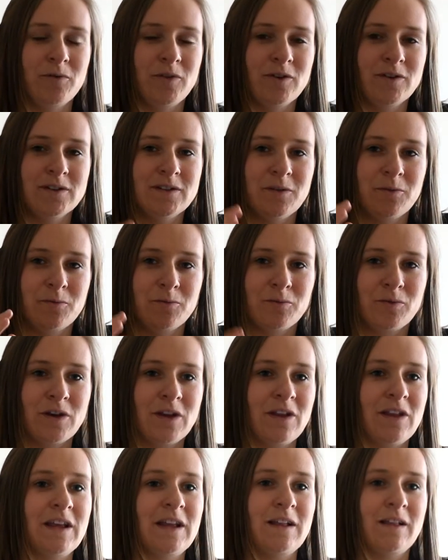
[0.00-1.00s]
there's a
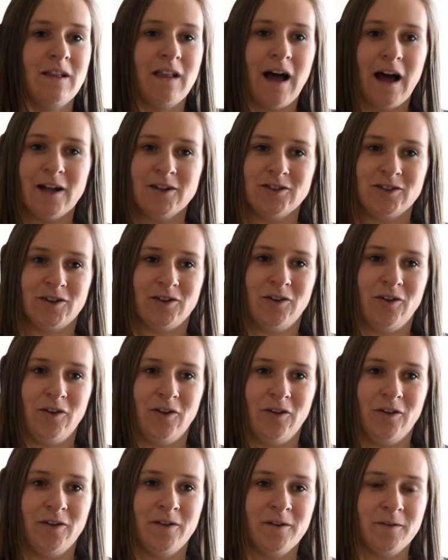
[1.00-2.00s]
really
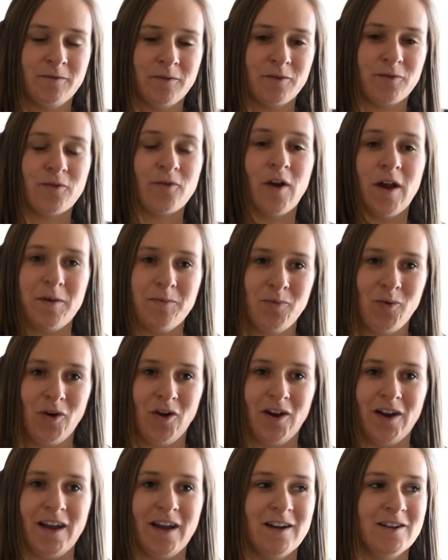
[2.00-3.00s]
logical
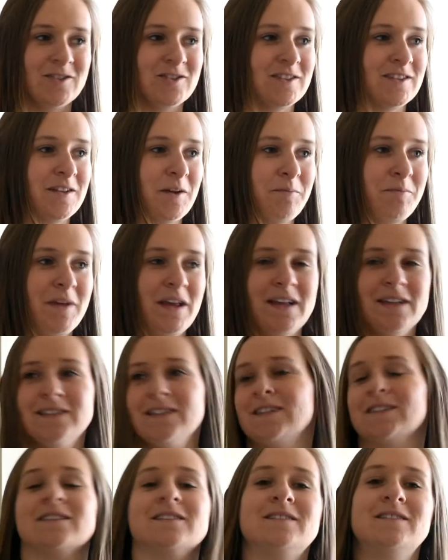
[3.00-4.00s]
framework, and it's just
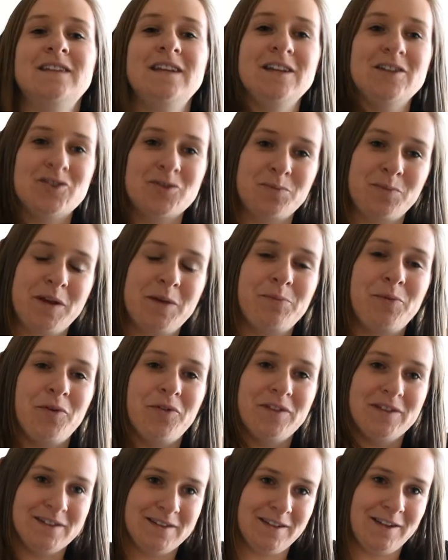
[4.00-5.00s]
amazing to teach people
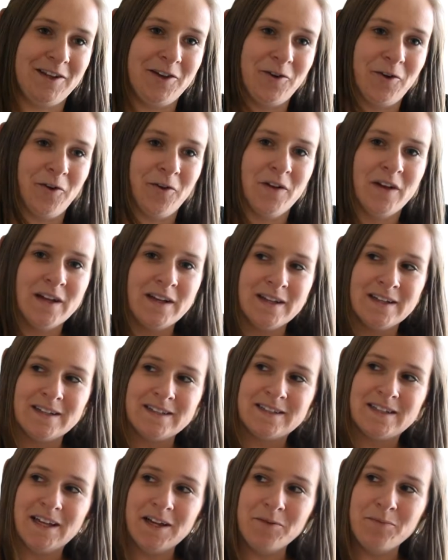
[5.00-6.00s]
these little
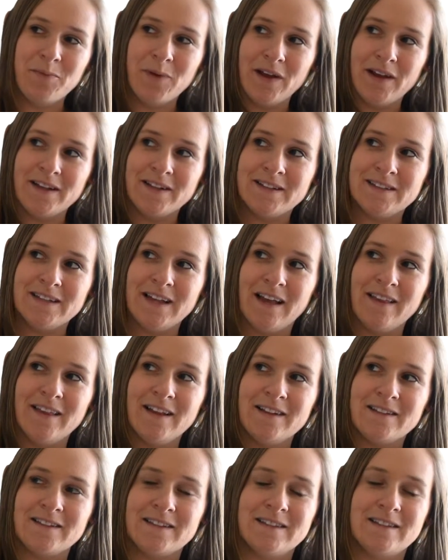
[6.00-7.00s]
tidbits and
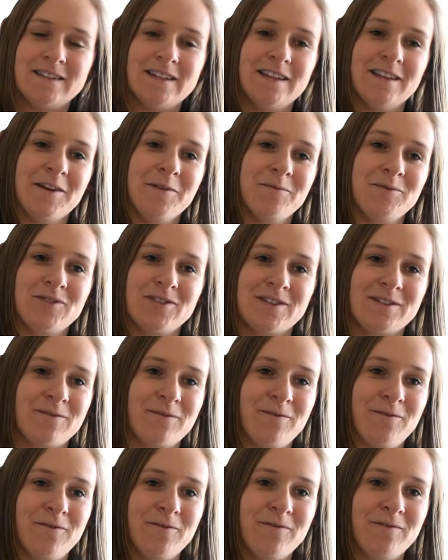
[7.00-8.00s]
then to see them just
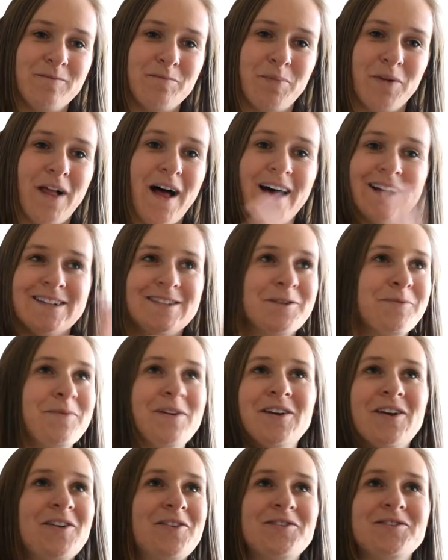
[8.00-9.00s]
blossom
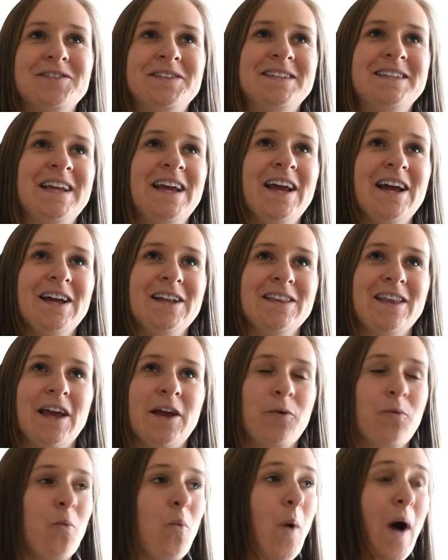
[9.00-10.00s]
and understand,
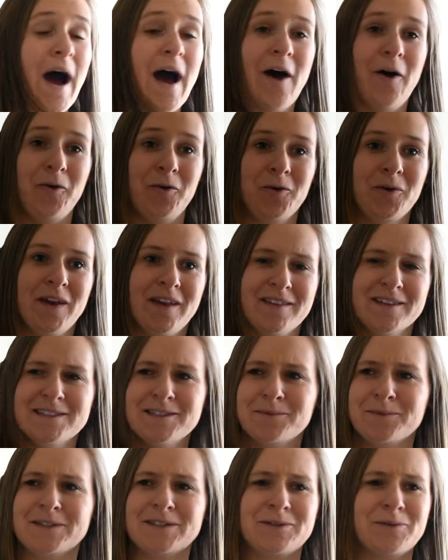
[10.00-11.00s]
wow, okay, this
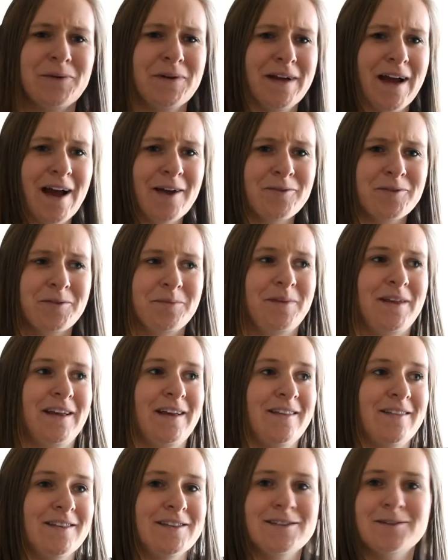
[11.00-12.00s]
is what's going on with me,
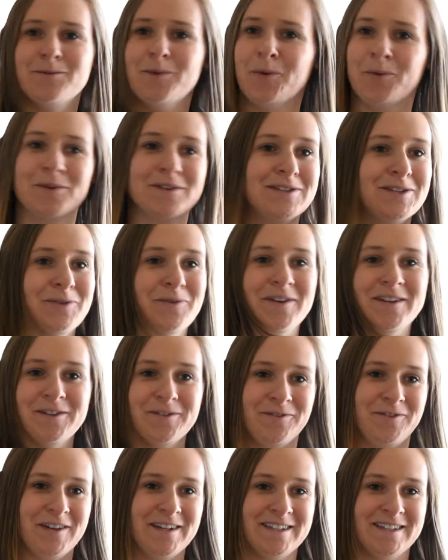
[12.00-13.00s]
and this is what we're doing to
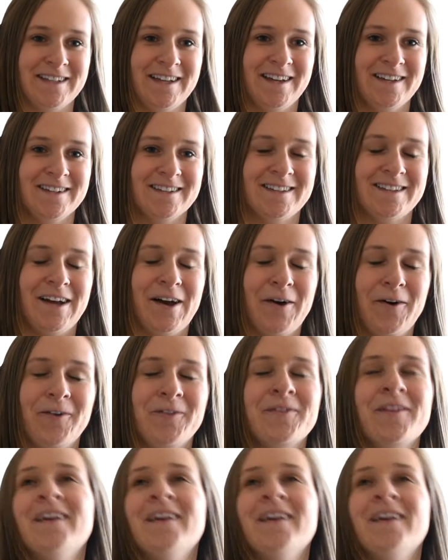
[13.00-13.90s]
fix it. So